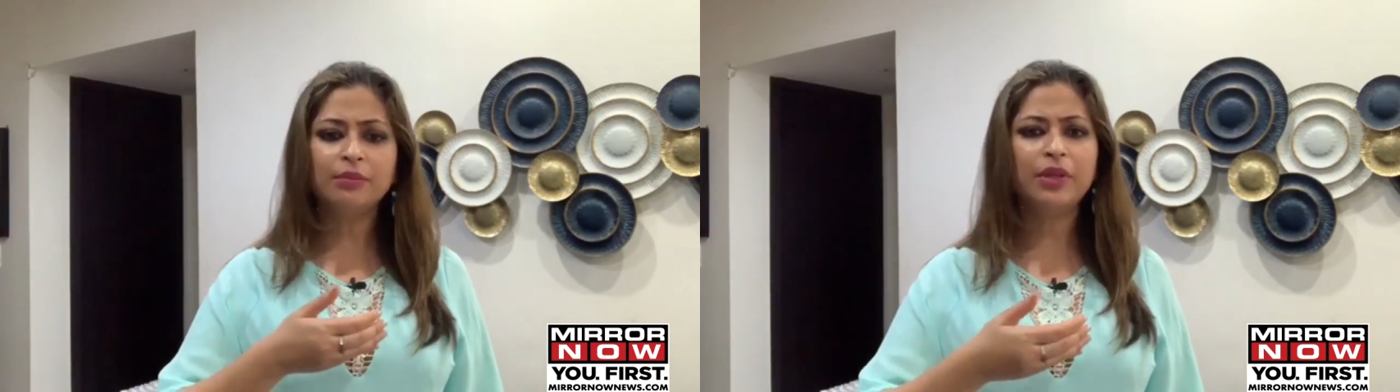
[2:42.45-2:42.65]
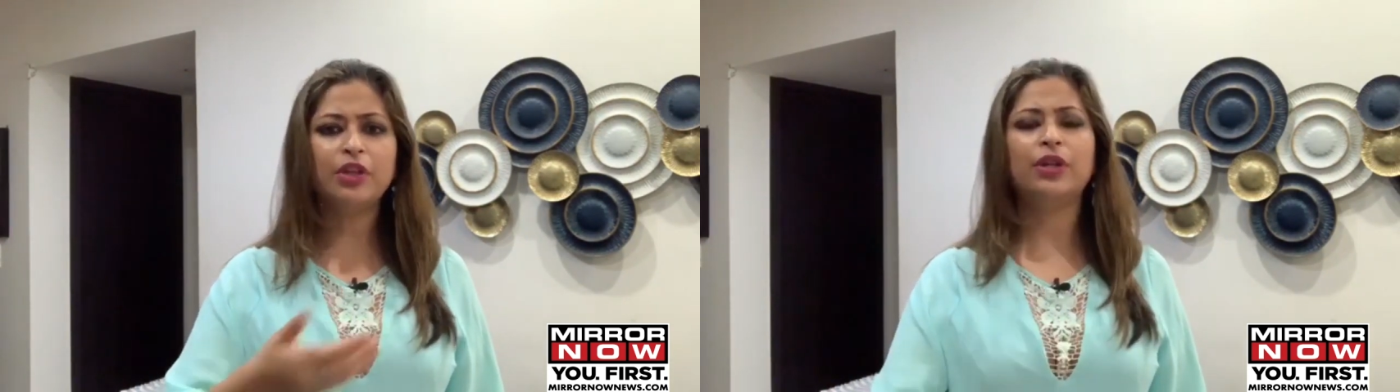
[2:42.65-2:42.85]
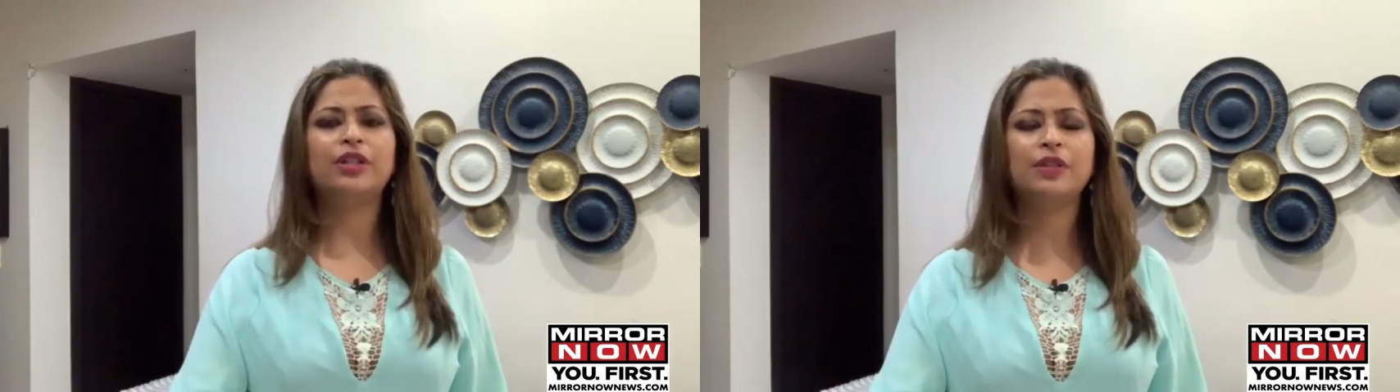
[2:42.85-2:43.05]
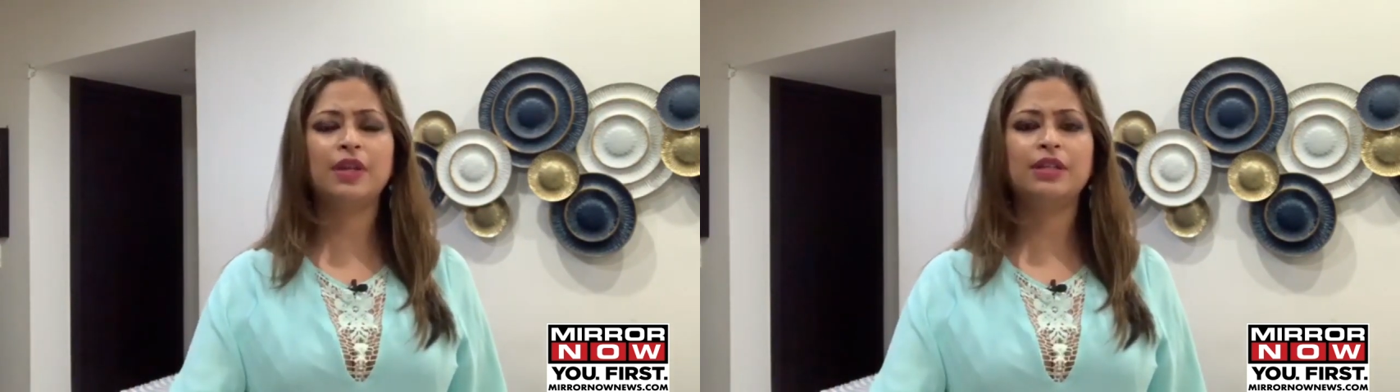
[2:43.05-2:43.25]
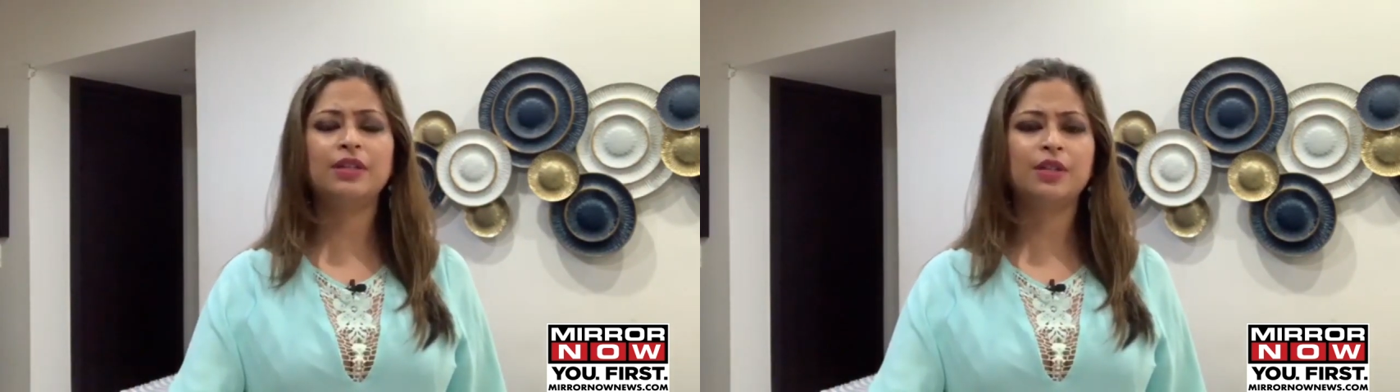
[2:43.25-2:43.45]

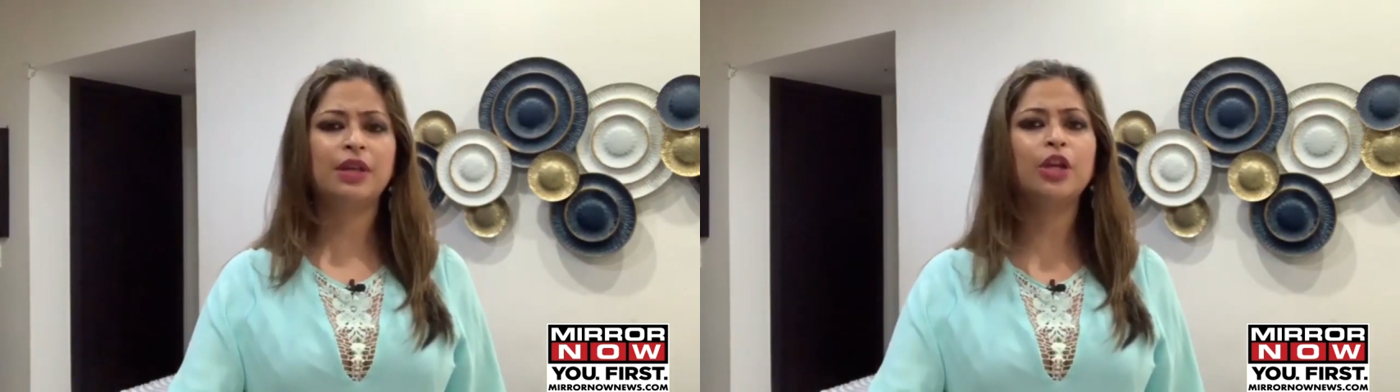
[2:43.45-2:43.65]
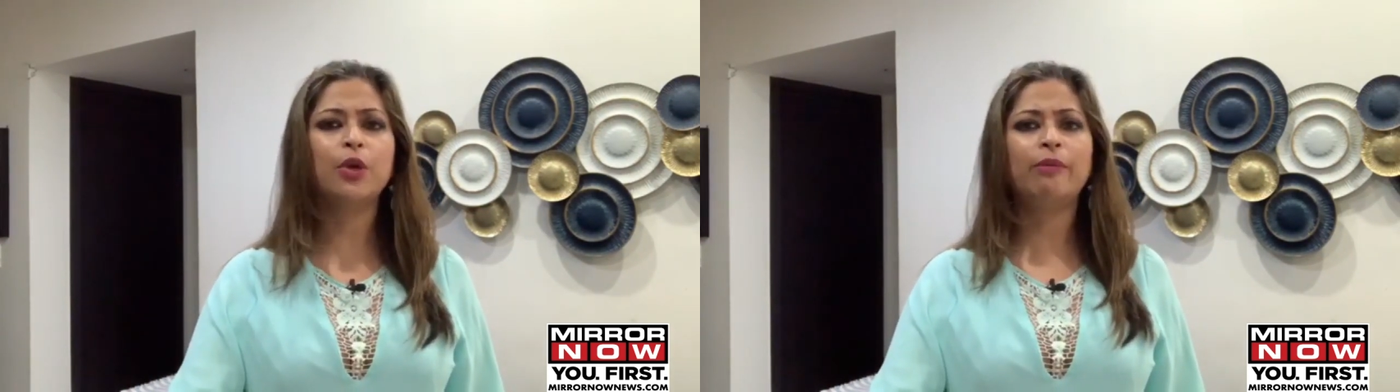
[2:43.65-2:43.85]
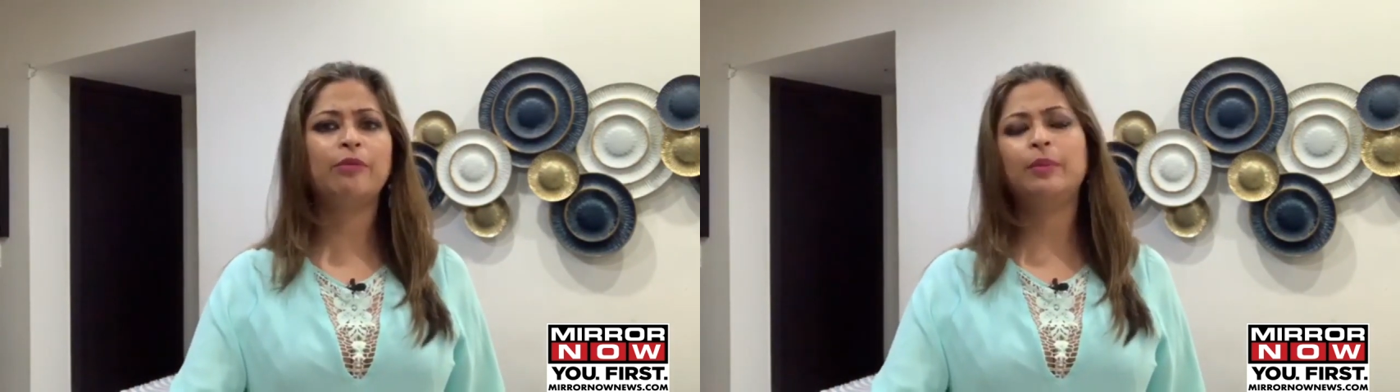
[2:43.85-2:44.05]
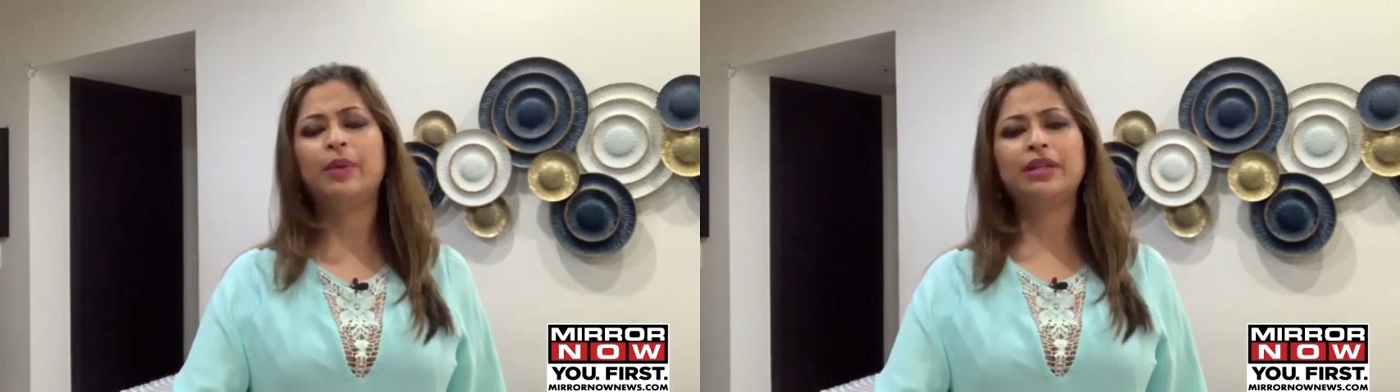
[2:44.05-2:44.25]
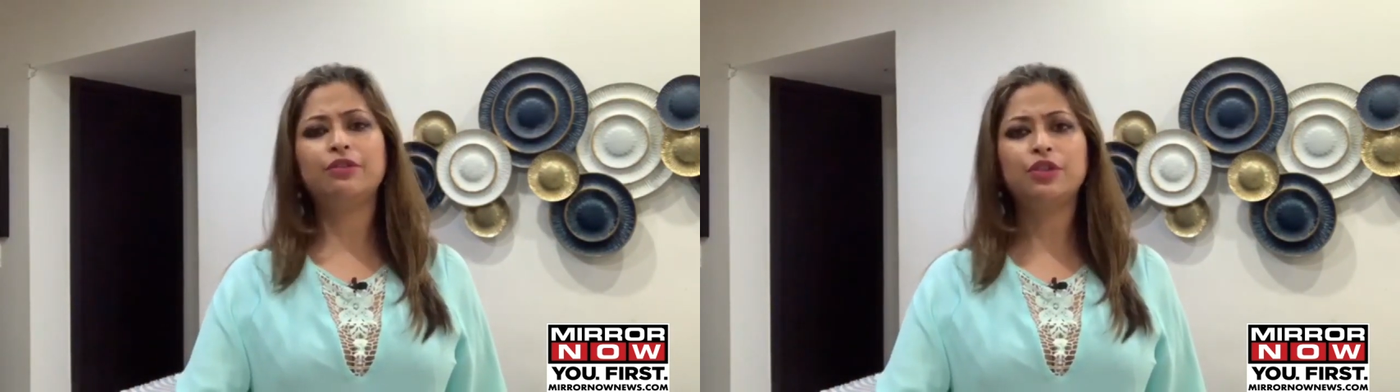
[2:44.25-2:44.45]
it is equipped with
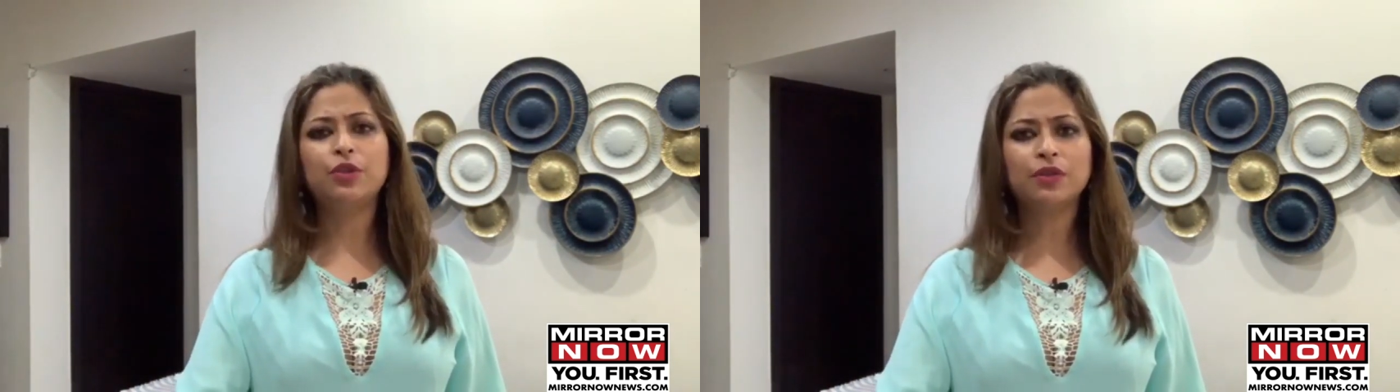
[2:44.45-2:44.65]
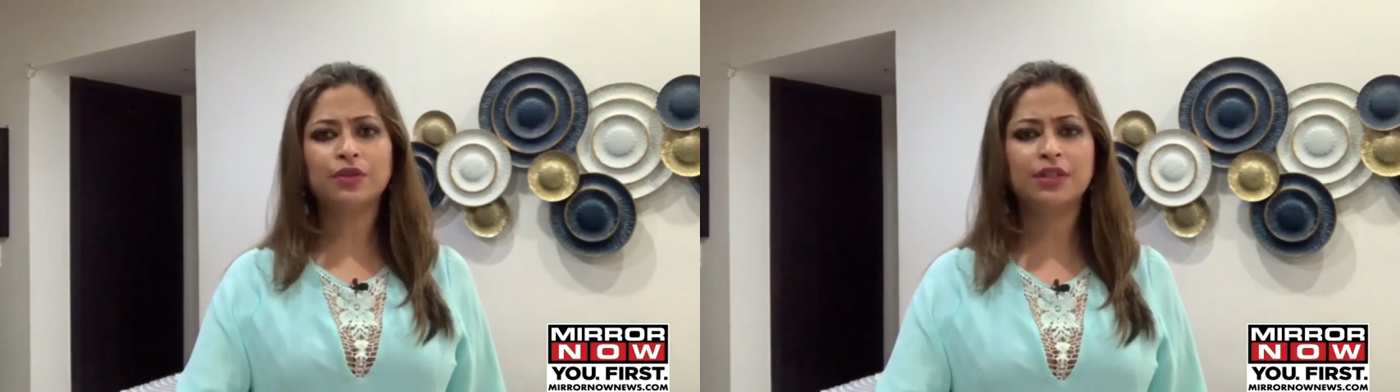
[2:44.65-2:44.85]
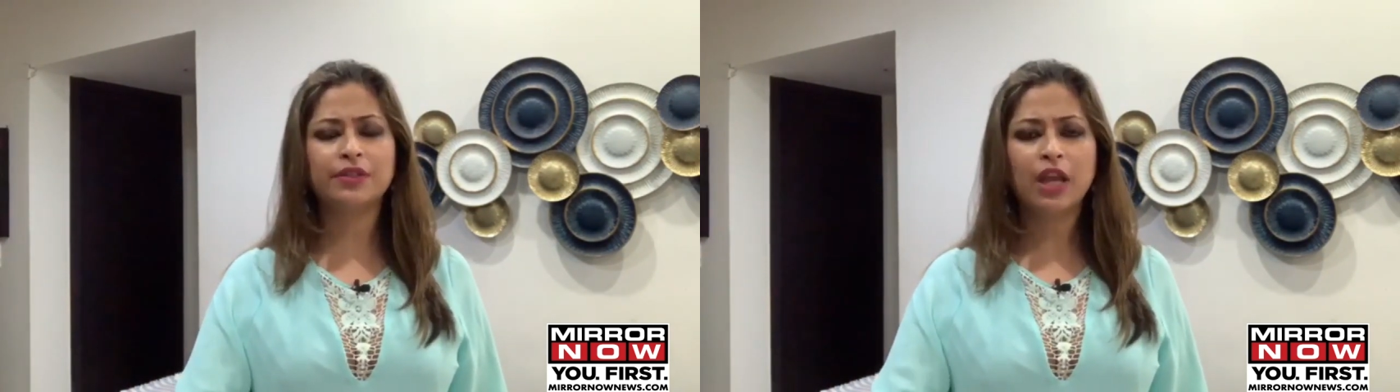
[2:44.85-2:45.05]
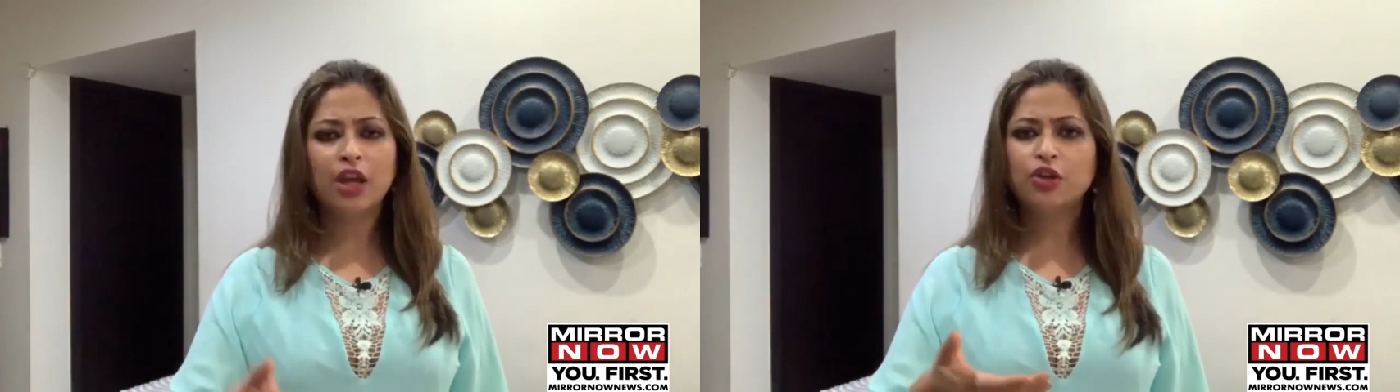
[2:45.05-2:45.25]
better resources